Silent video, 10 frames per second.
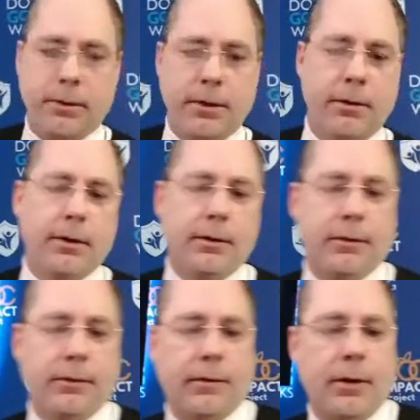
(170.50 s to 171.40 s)
Here it
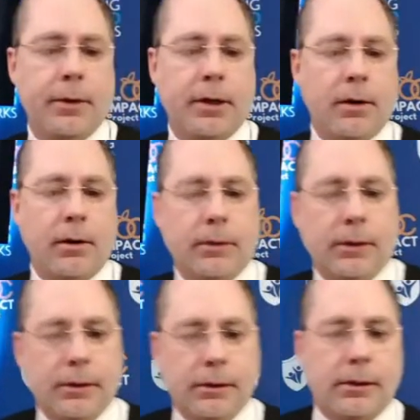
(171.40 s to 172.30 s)
is. There we go.
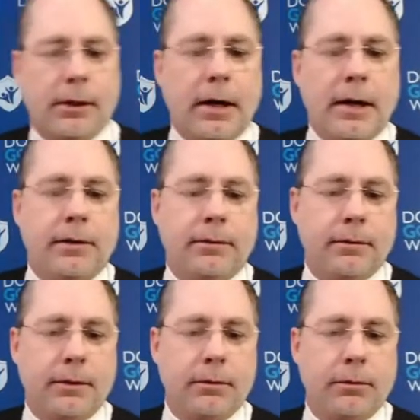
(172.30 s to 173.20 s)
All right.
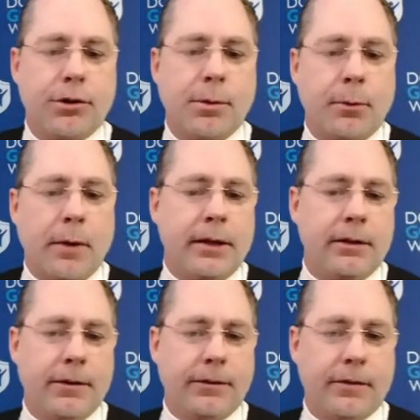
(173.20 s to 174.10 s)
We're jumping right
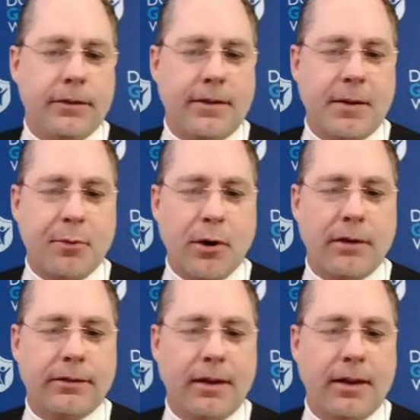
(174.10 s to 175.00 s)
into the 7-step
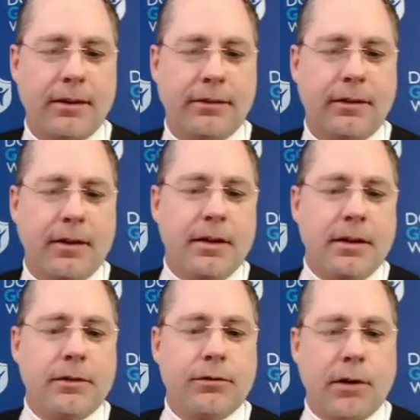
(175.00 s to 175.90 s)
process.
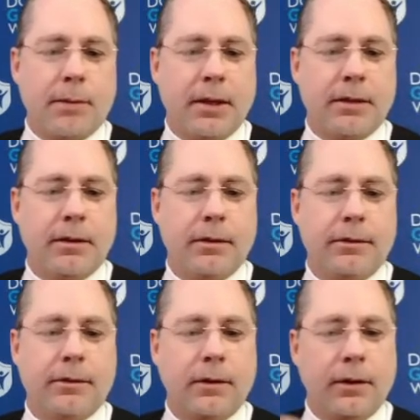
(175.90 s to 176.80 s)
Try and make
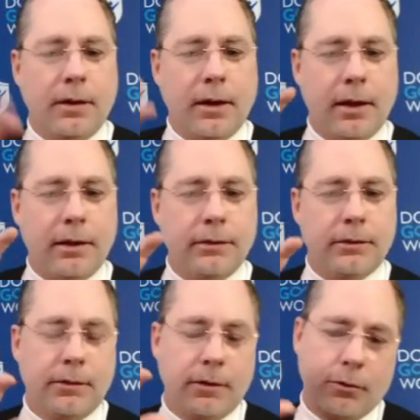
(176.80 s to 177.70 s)
this
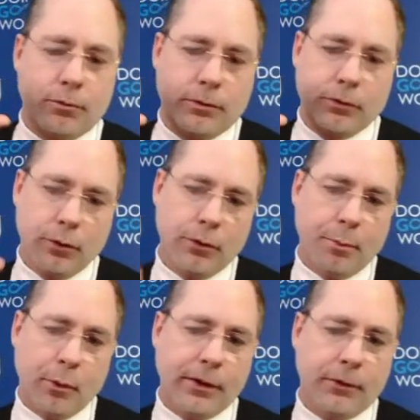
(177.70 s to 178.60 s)
as to the
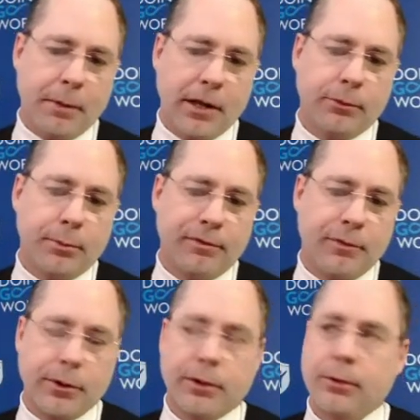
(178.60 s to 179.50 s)
point as possible
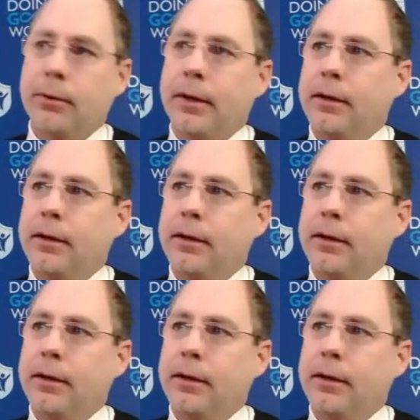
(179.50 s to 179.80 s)
for you.